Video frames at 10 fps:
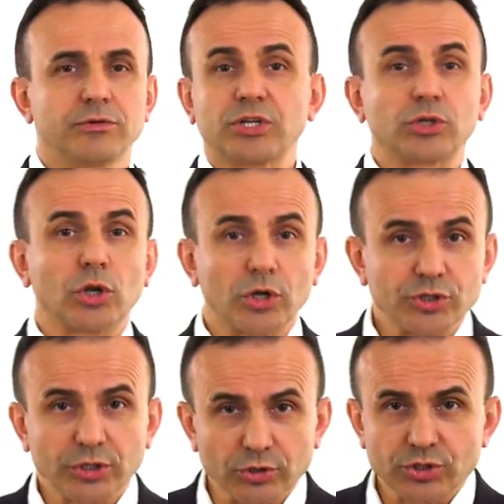
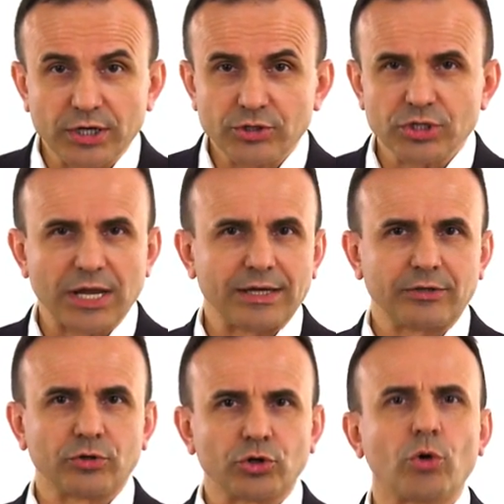Technological change, like
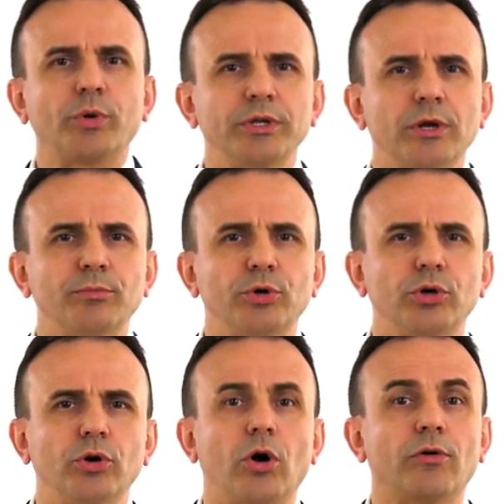the growing
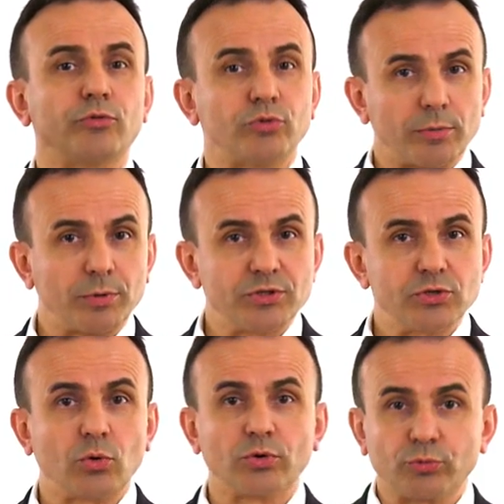number of
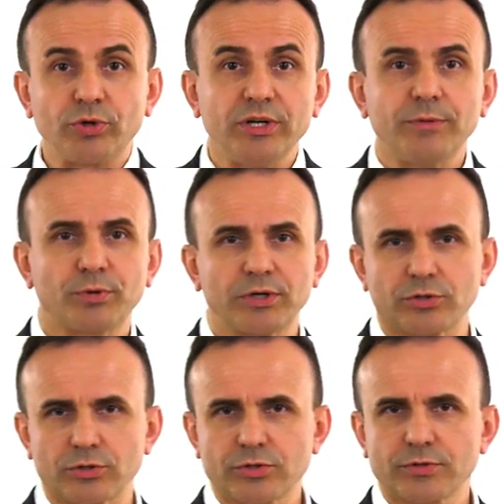robots or 3D
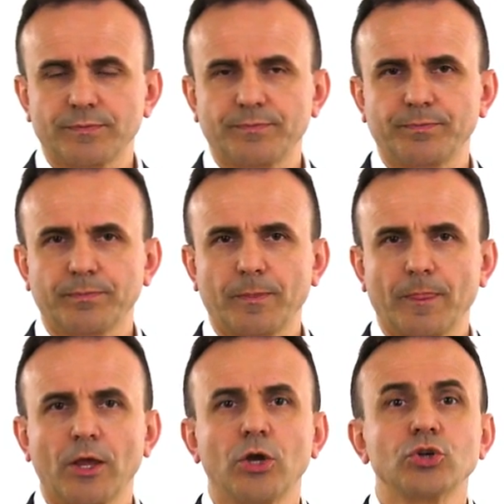printers.
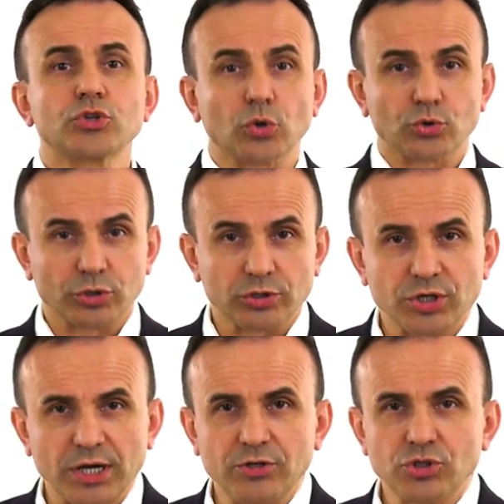Social
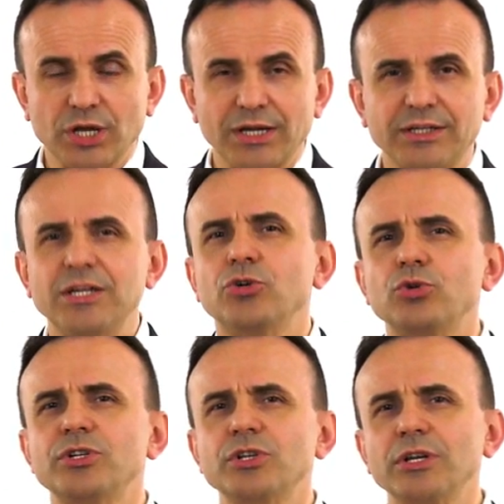change, like
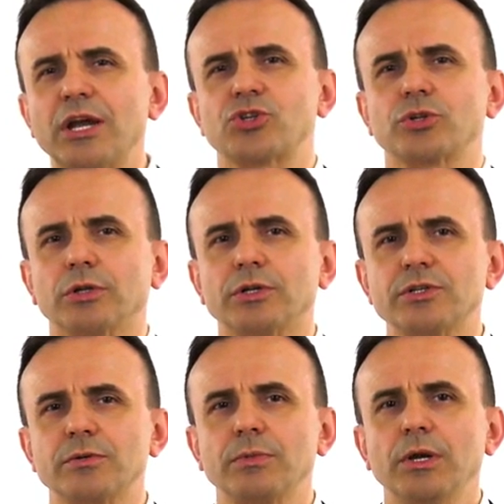increasing
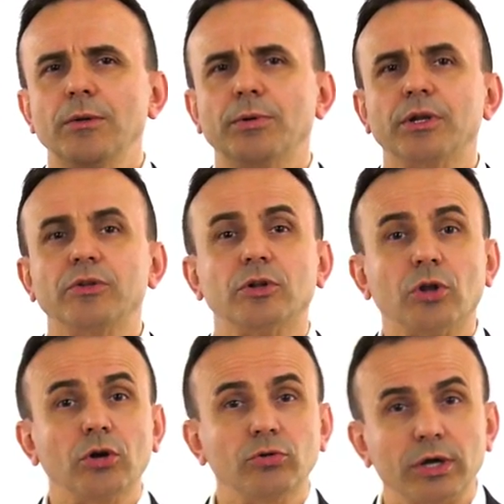nationalism, but in the
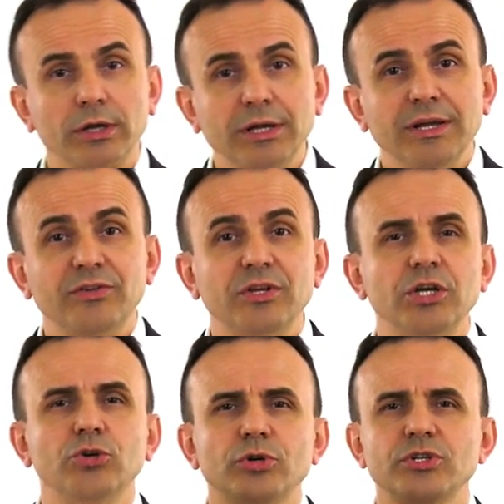long run, the
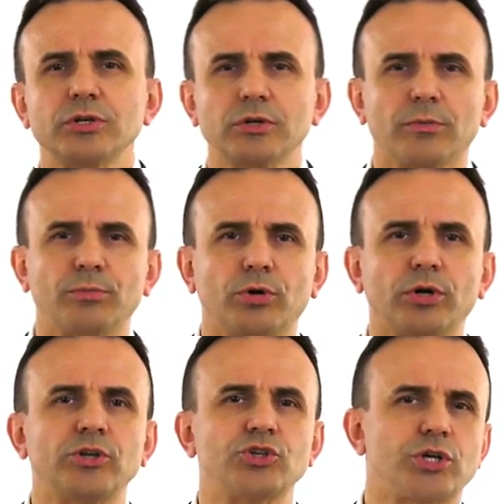increasing number
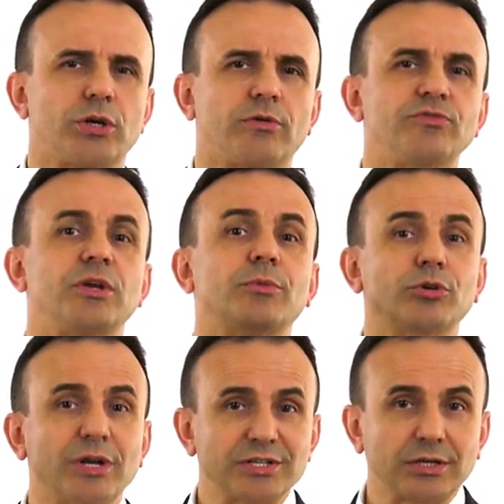and share of
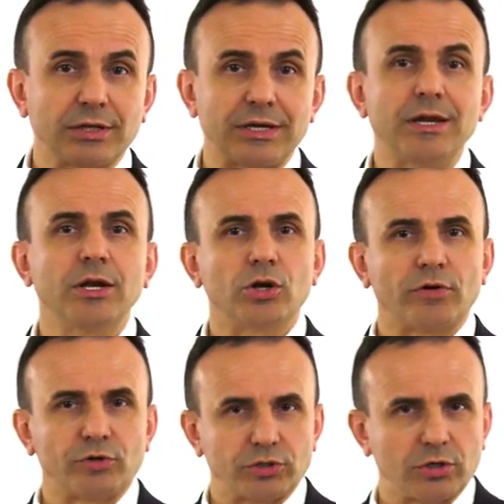democratically
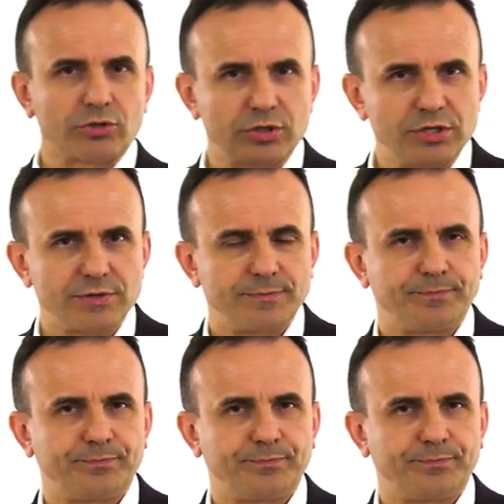governed countries.